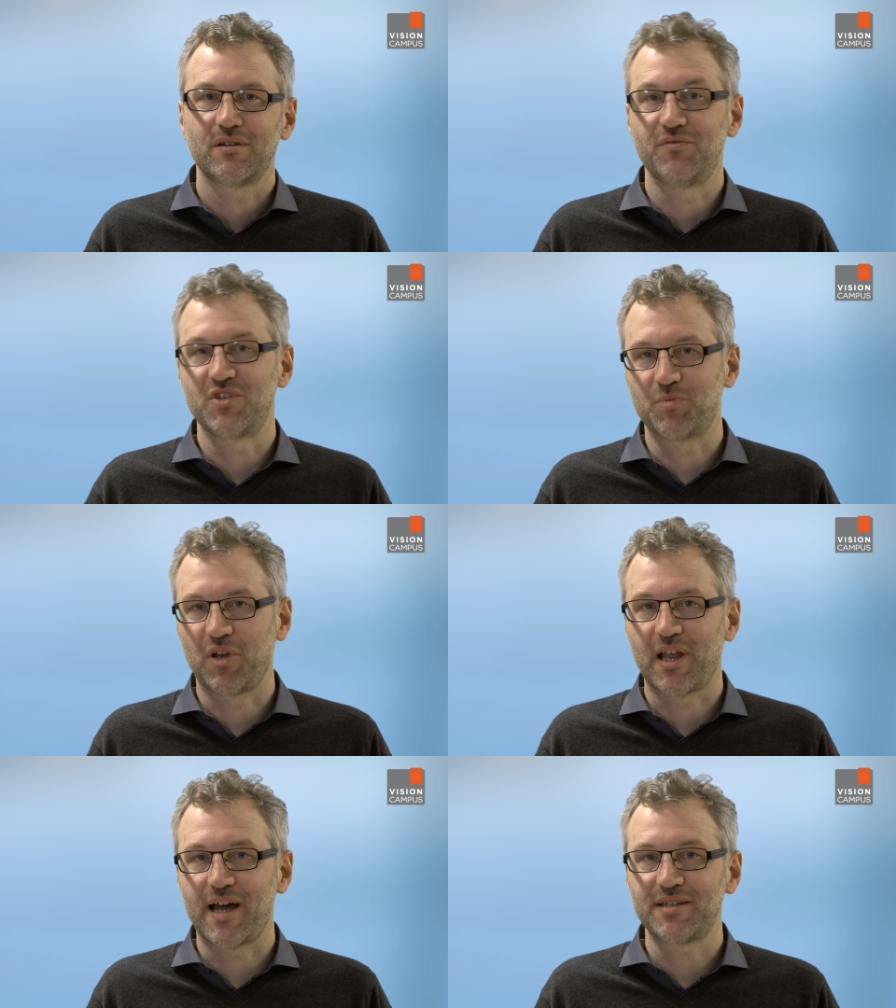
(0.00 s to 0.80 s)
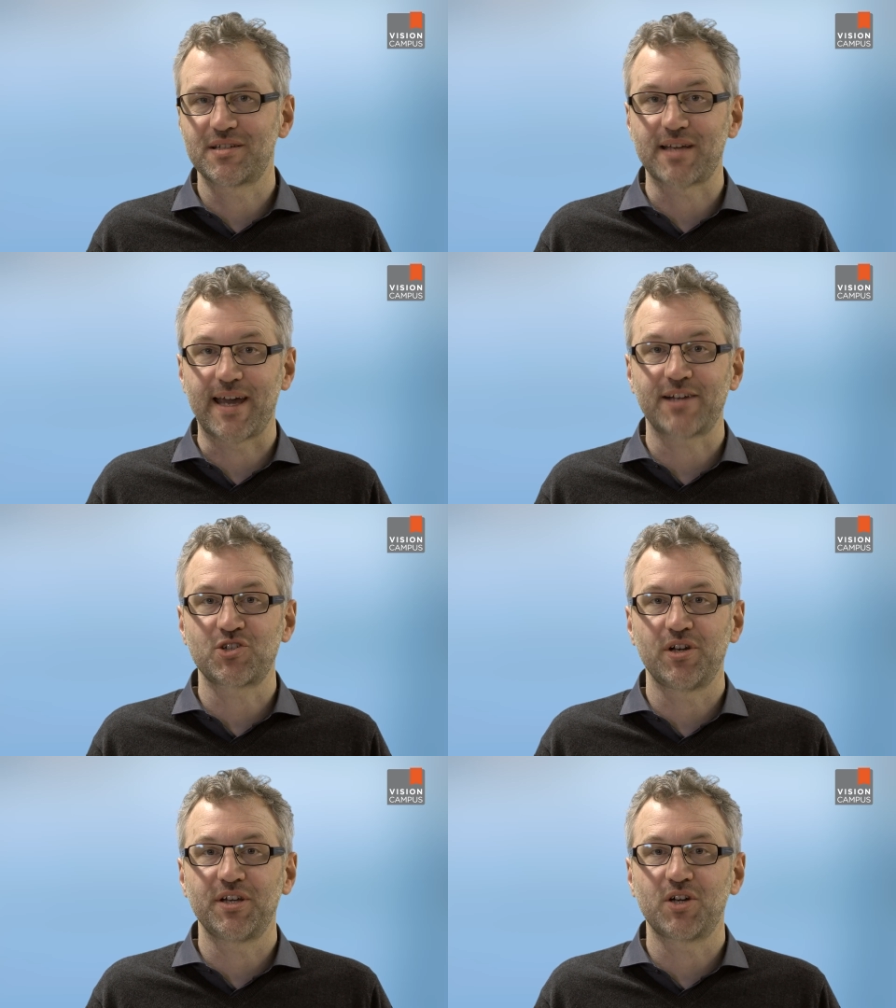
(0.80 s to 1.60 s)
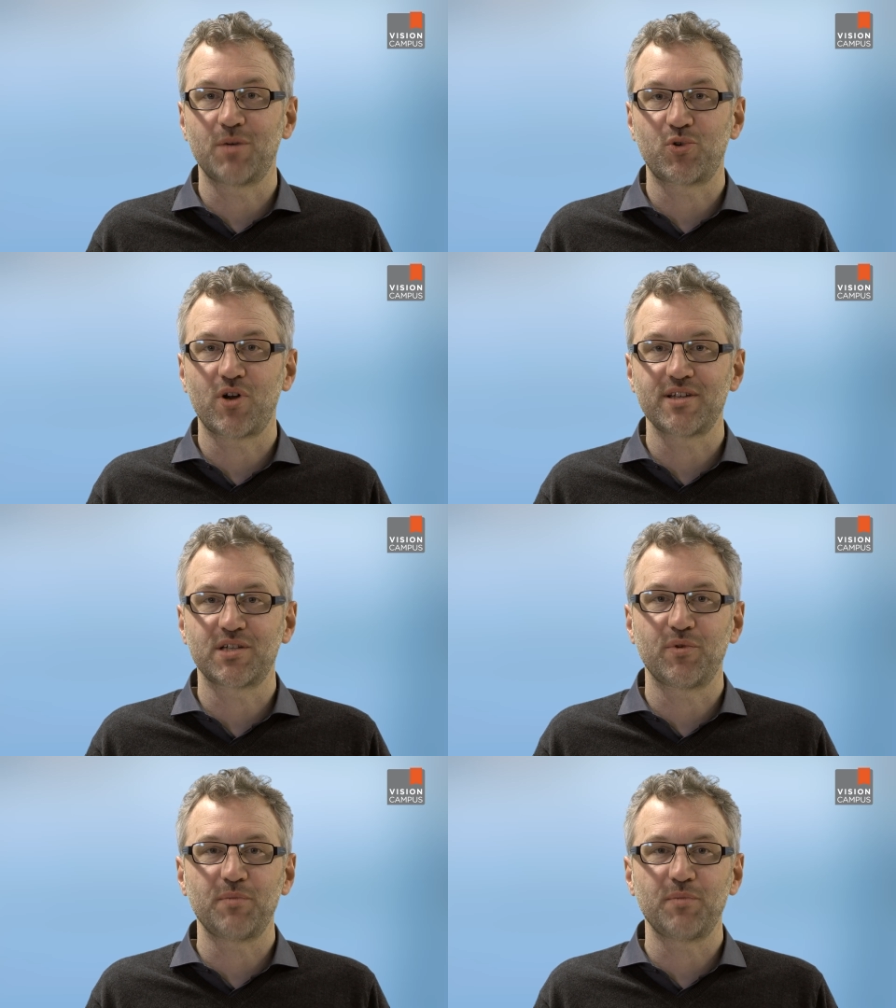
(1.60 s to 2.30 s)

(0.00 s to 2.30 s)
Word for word: Visible light is actually comprised of